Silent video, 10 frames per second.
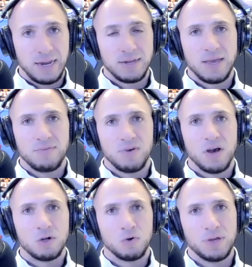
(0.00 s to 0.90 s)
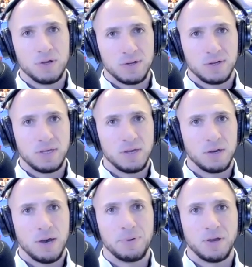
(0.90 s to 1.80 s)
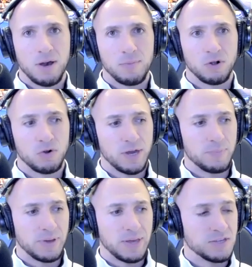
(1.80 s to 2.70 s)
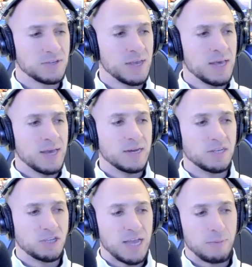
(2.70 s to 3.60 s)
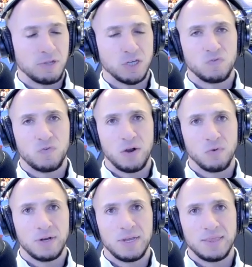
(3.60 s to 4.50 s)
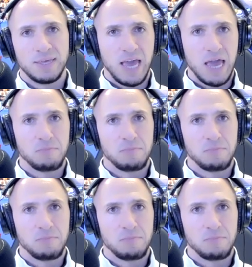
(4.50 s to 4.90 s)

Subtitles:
it. You have a hungry Hook, a young up-and-comer going up against an established veteran in the game,